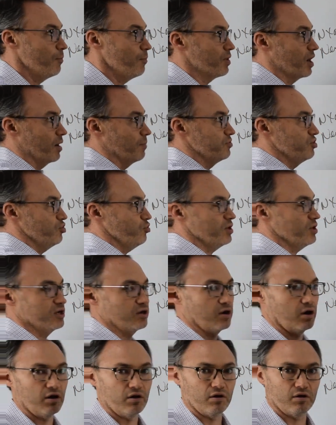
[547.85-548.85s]
But I'm doing
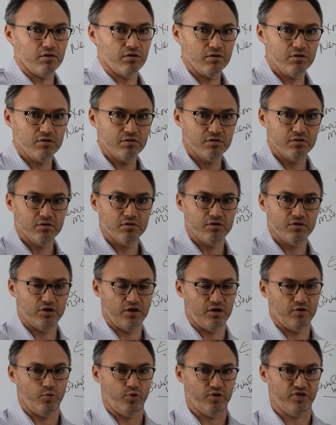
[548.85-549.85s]
it all
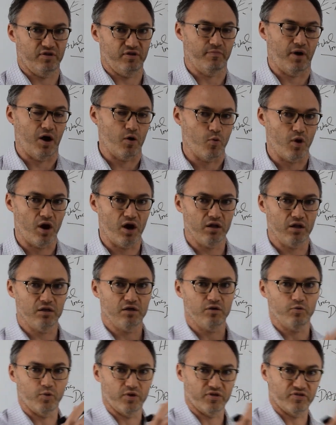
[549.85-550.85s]
within my
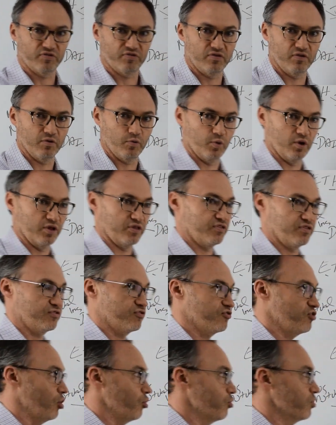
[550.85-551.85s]
wallet, with
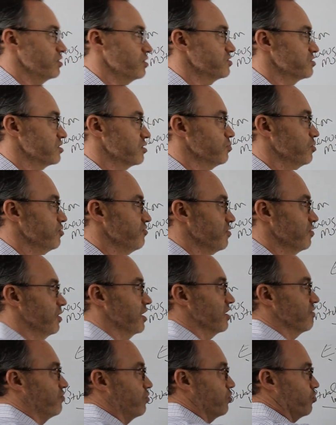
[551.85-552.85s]
tokens that are moving
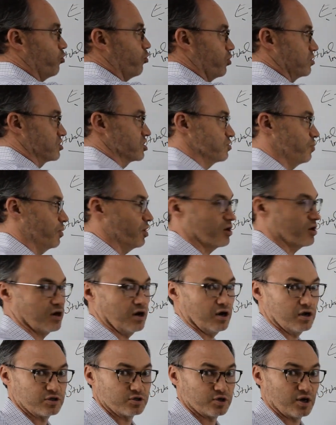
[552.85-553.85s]
back and forth, with smart
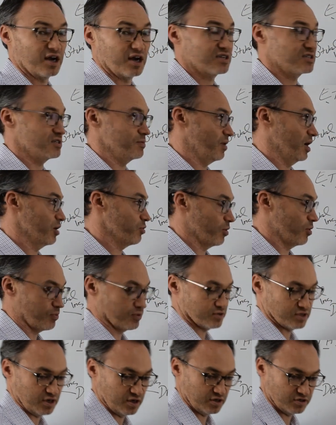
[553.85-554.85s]
contracts that might
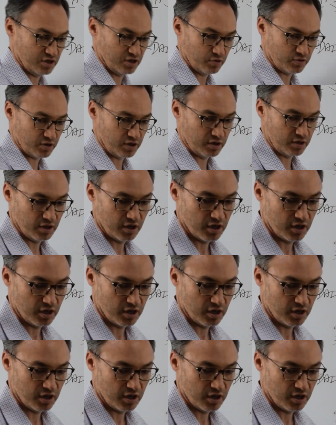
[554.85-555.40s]
represent a token.